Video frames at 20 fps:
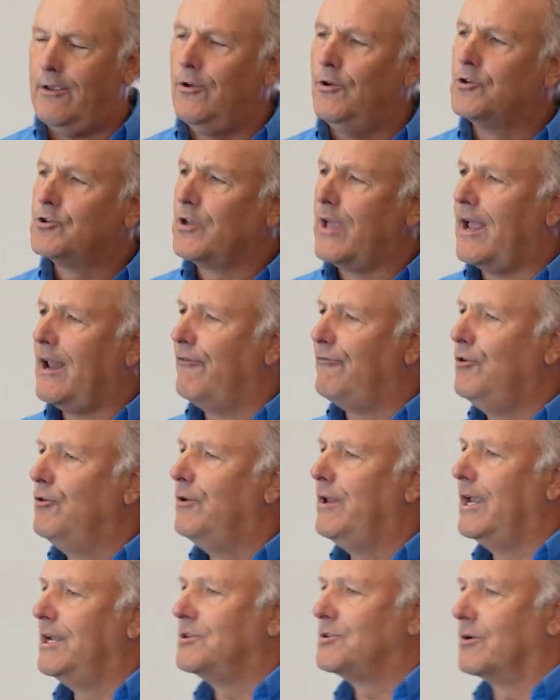You usually had a
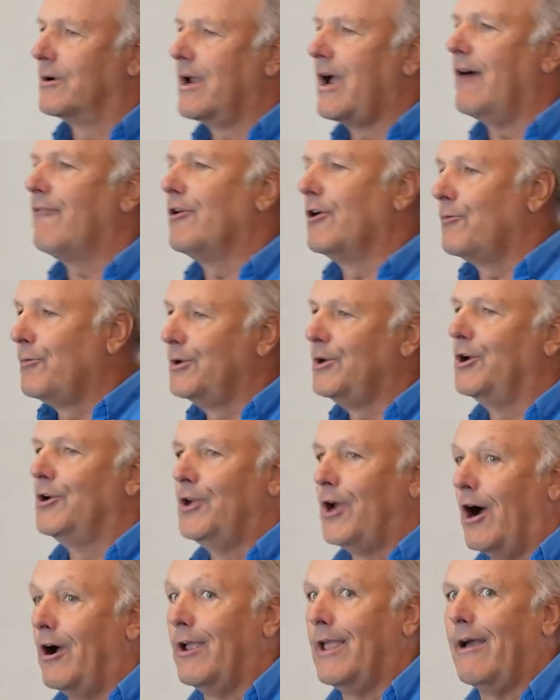few days to recover, and when you're
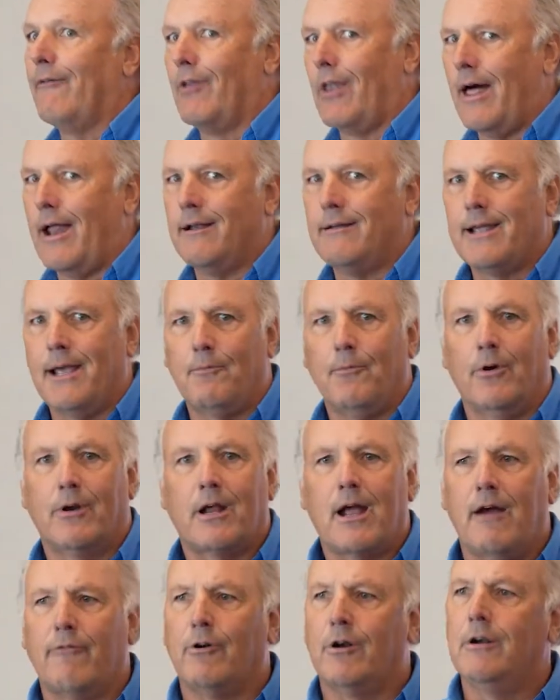young, you have a lot of time to
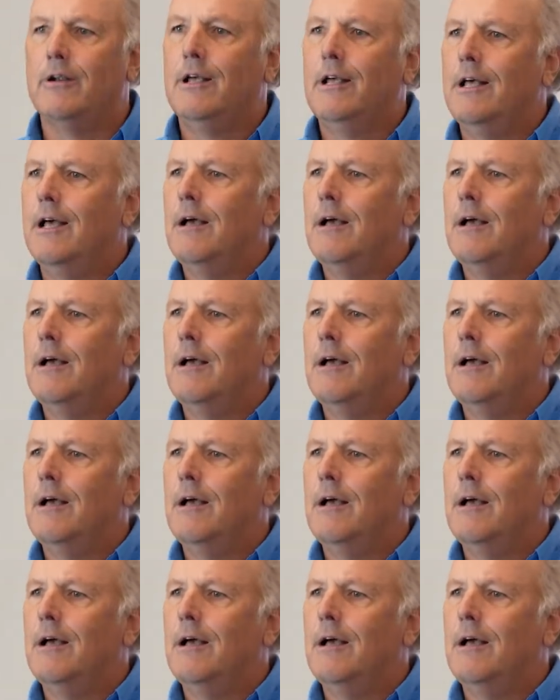recover.